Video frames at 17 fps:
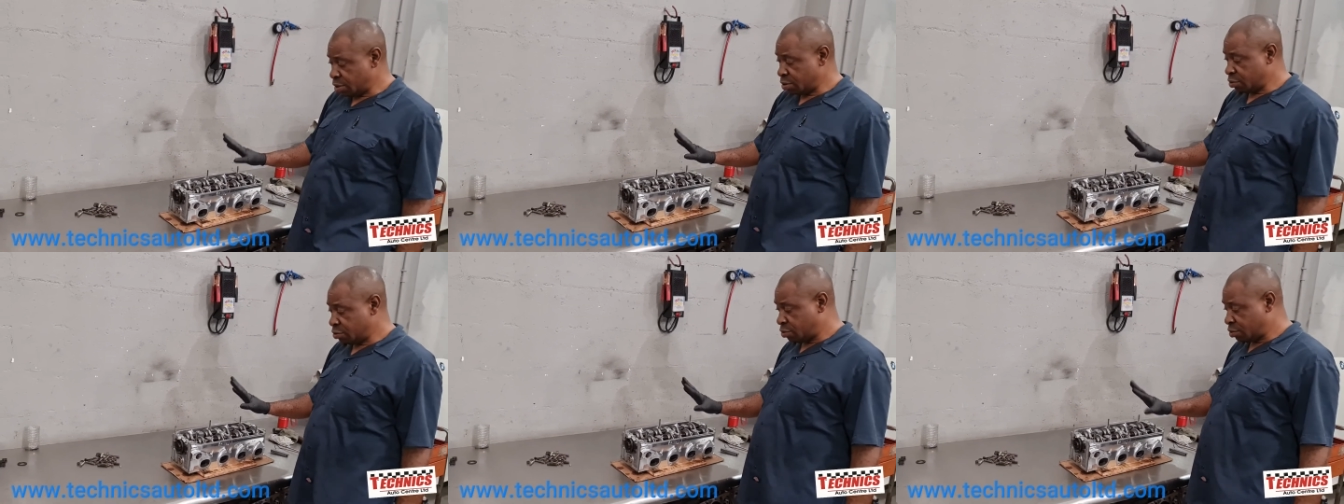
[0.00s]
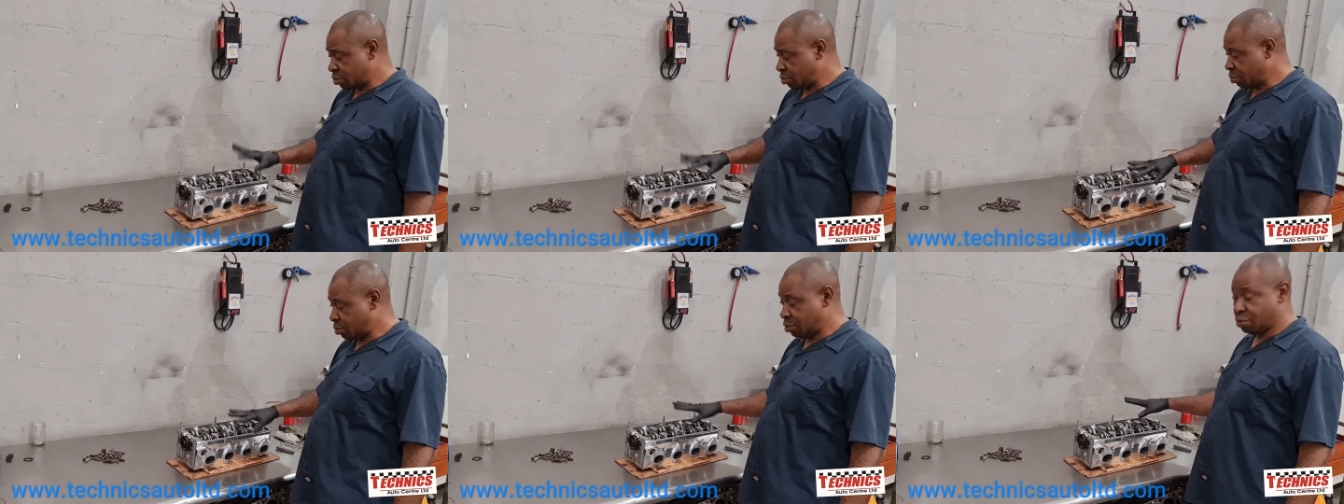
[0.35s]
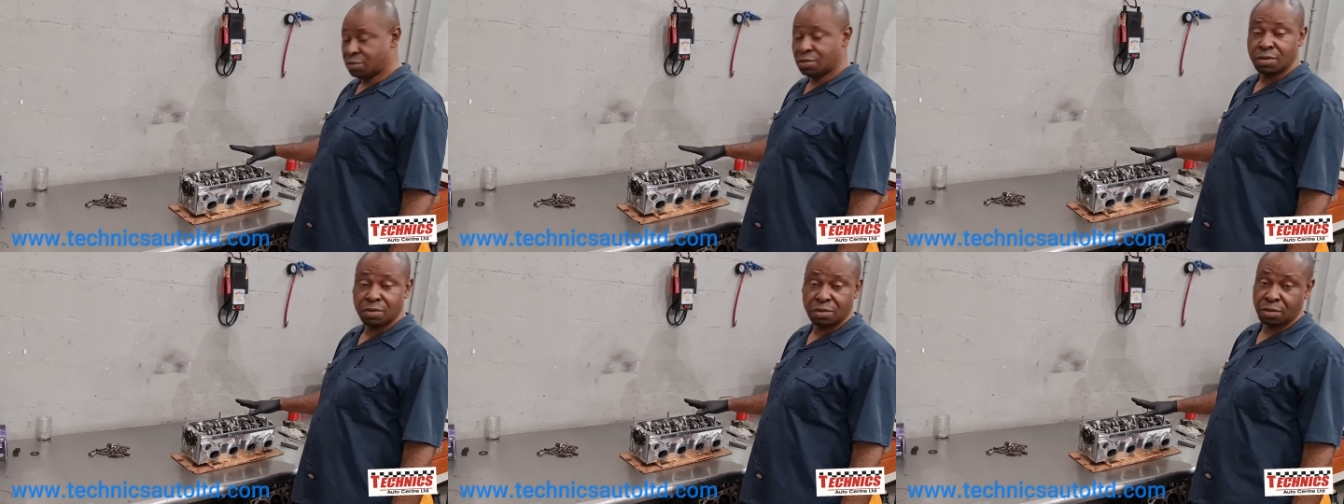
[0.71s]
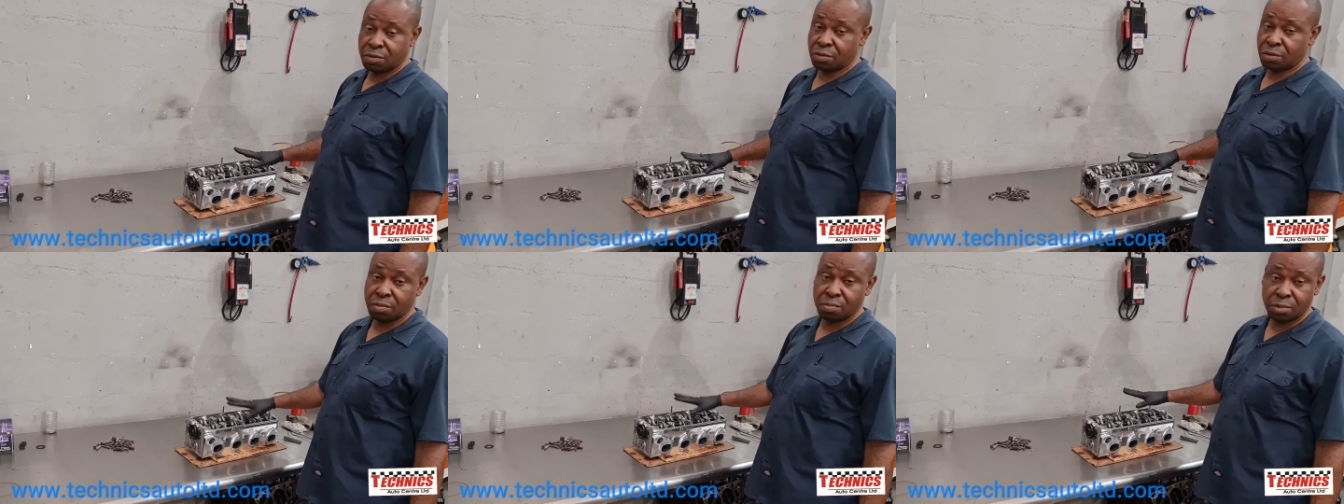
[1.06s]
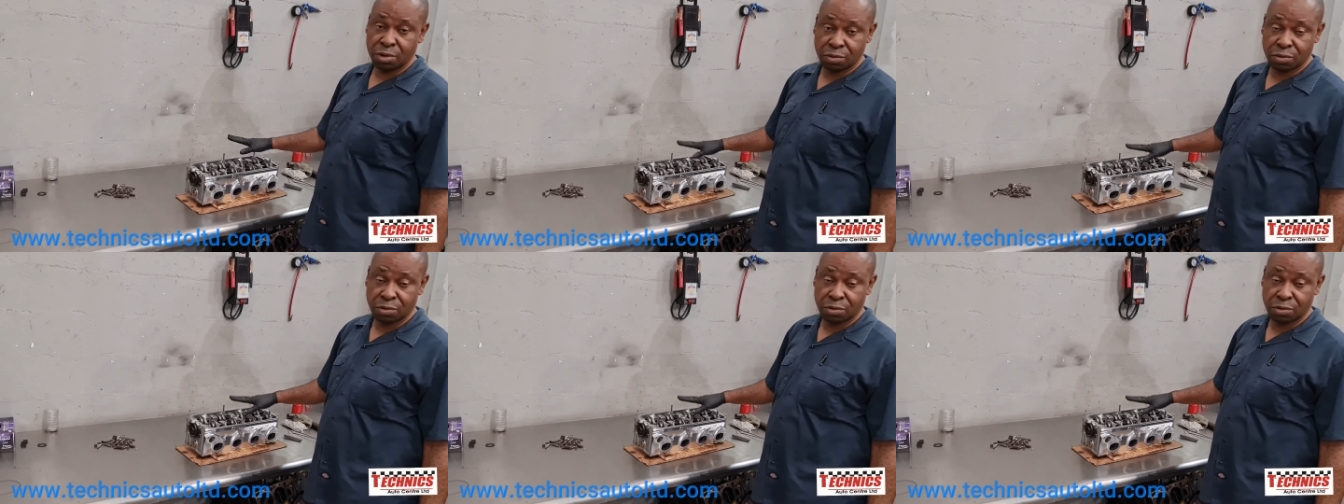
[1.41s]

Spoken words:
engine is disassembled,